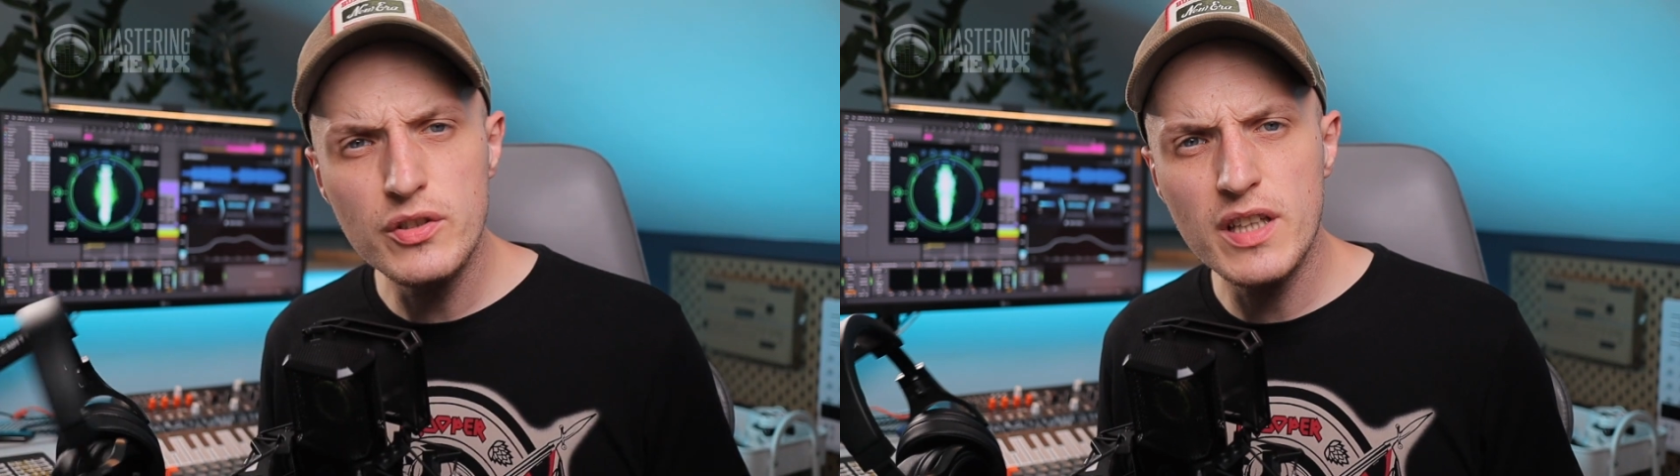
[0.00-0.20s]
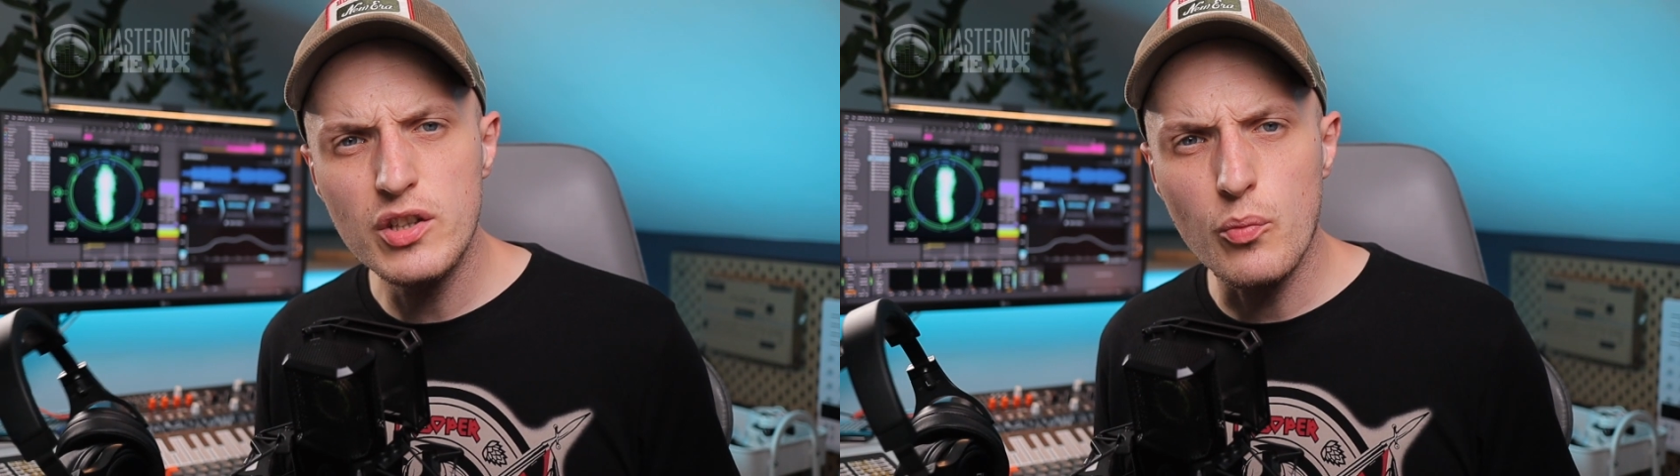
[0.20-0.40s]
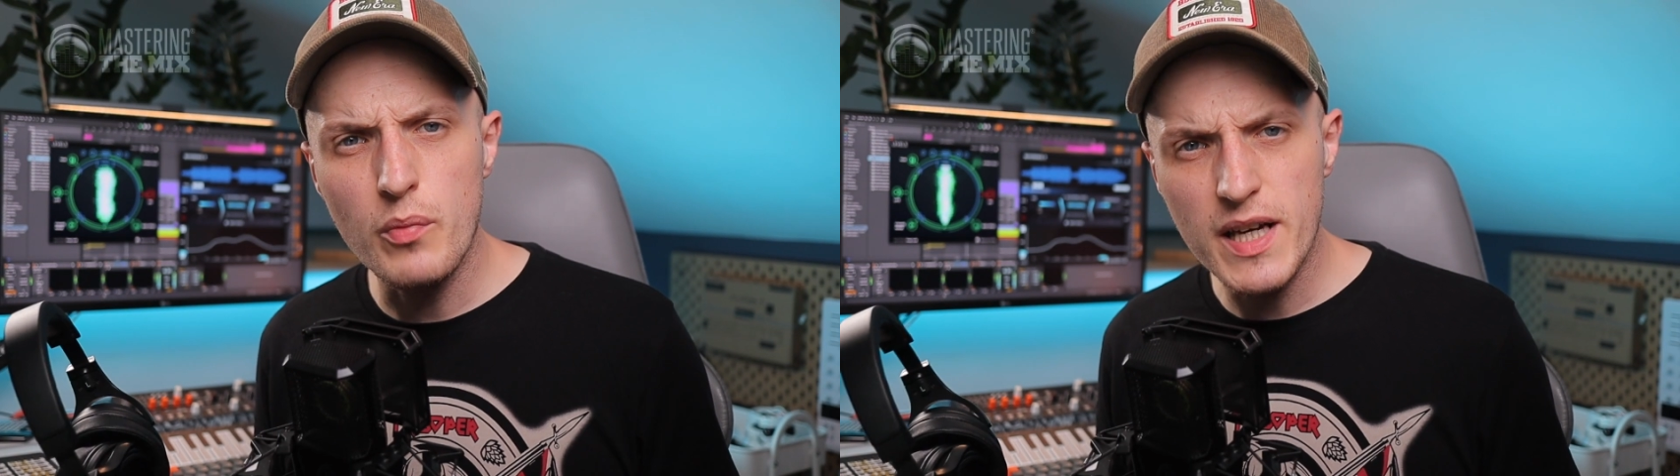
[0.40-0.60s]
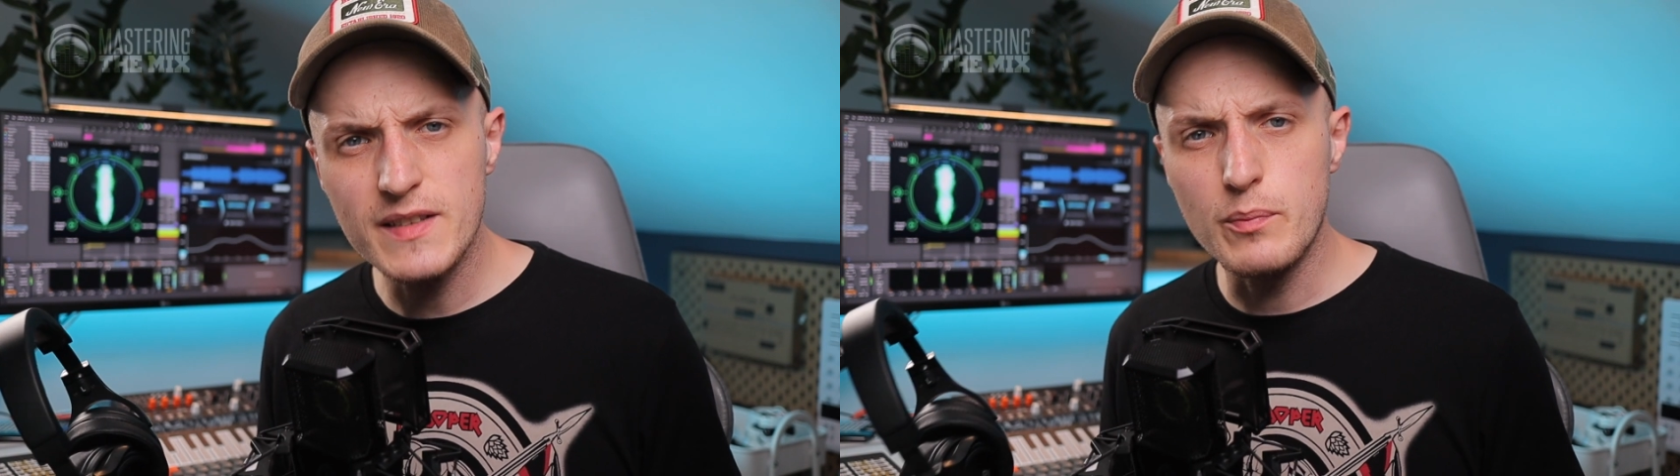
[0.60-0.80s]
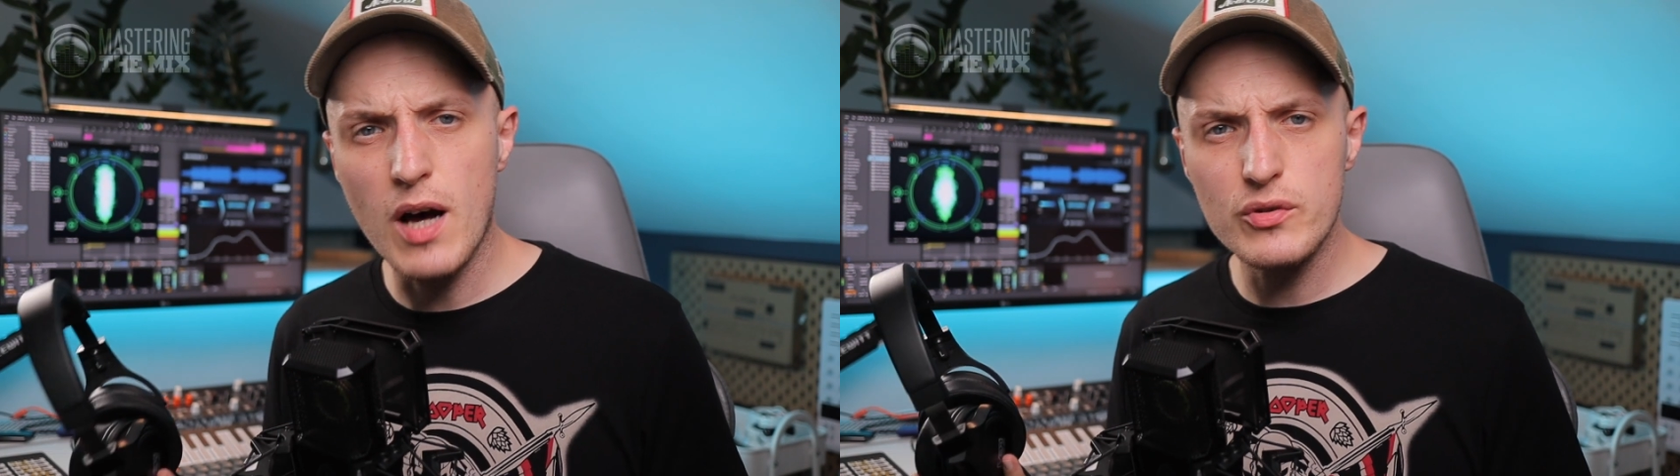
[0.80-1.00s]
you get your mix
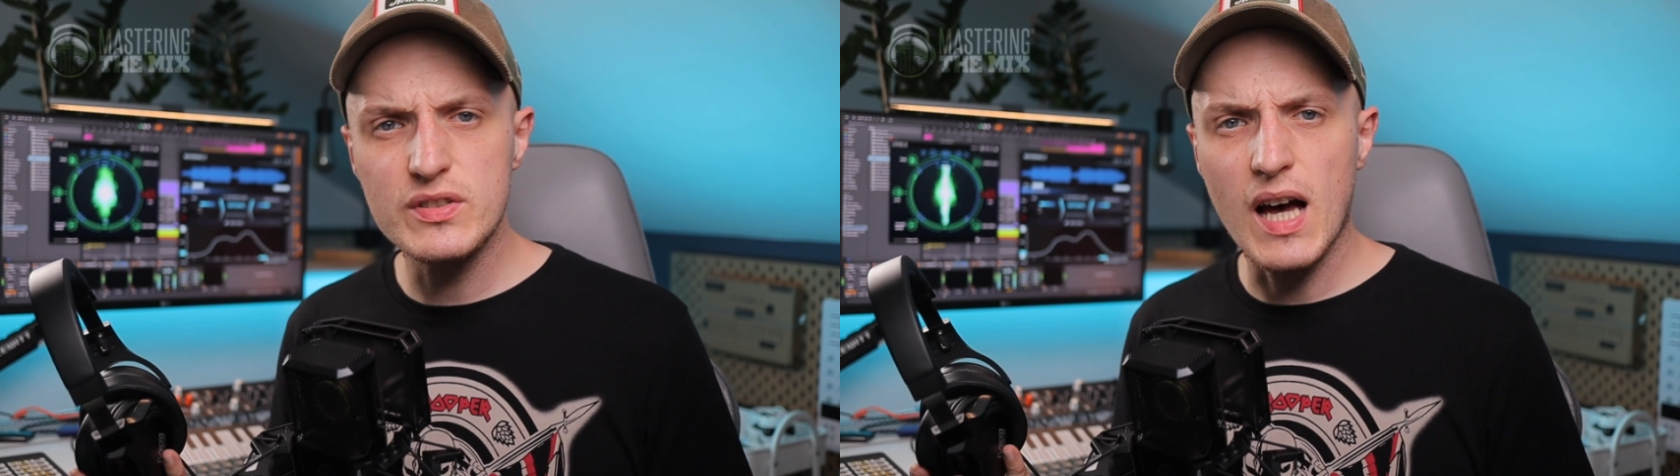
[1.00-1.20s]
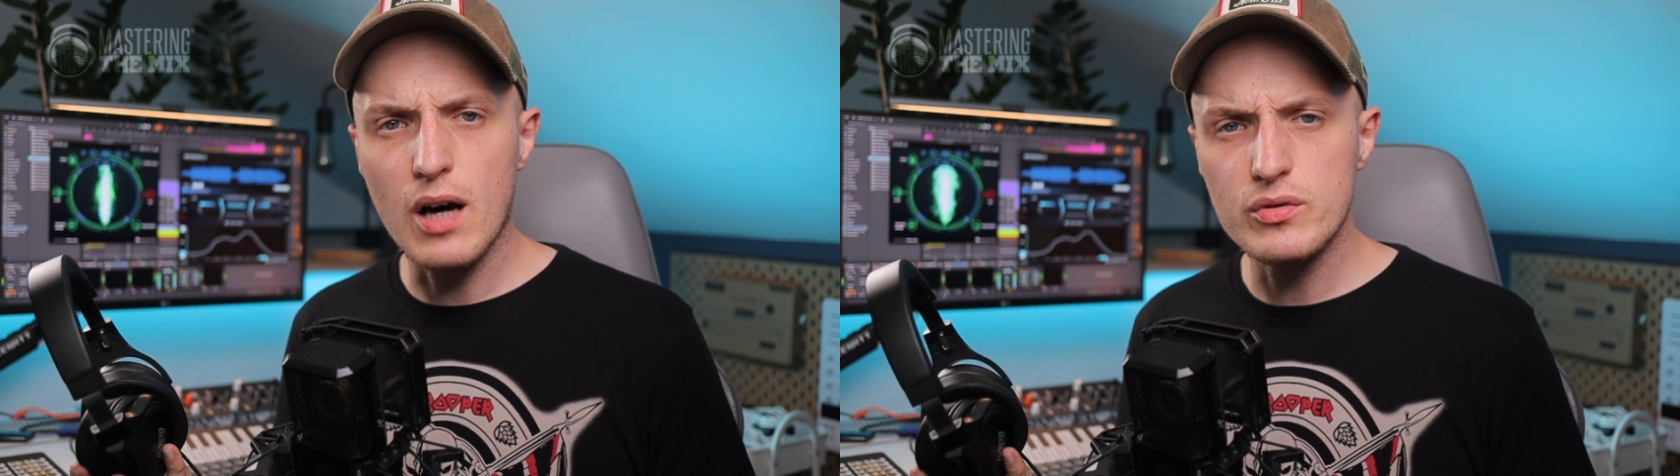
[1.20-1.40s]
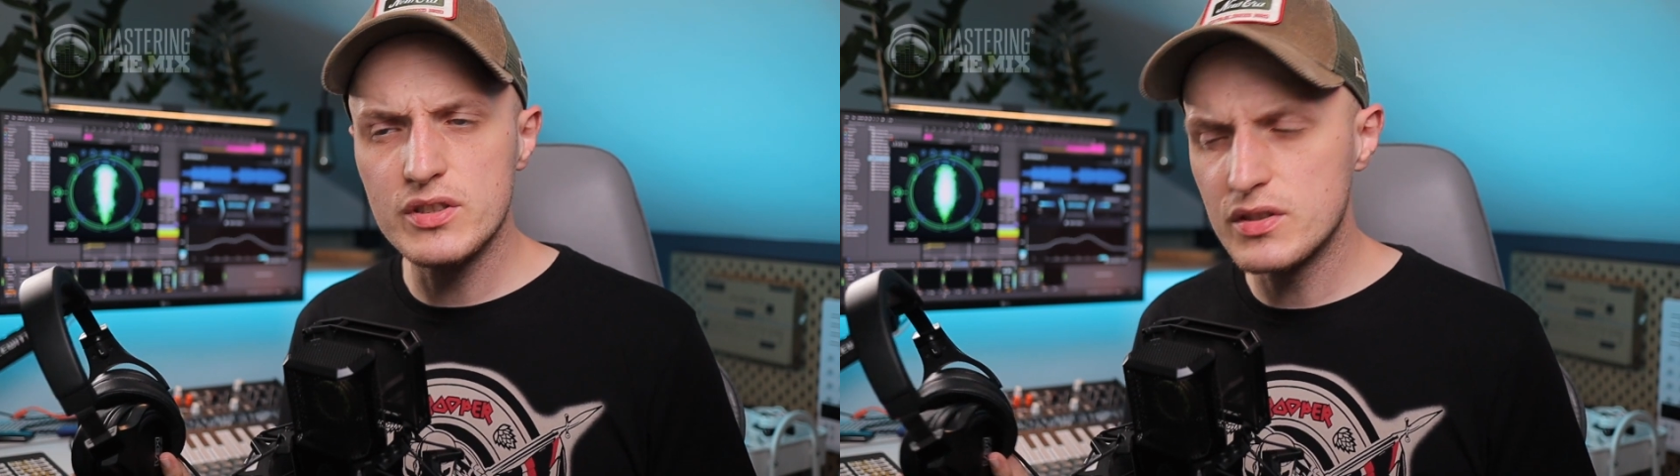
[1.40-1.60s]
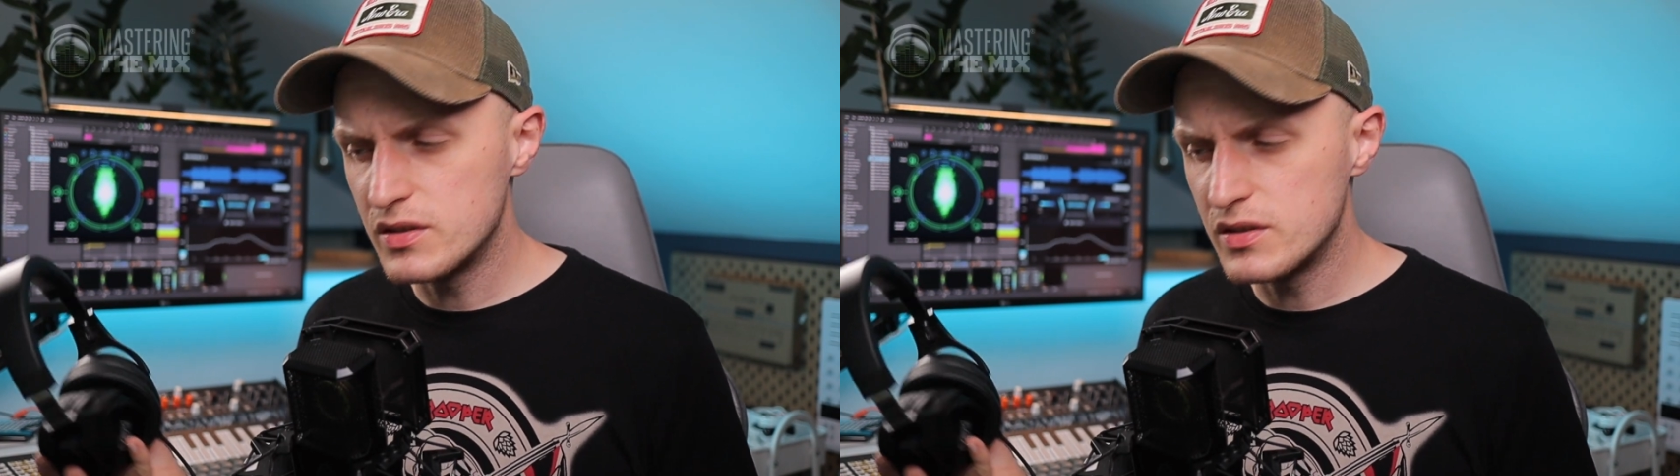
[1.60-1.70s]
bounced out,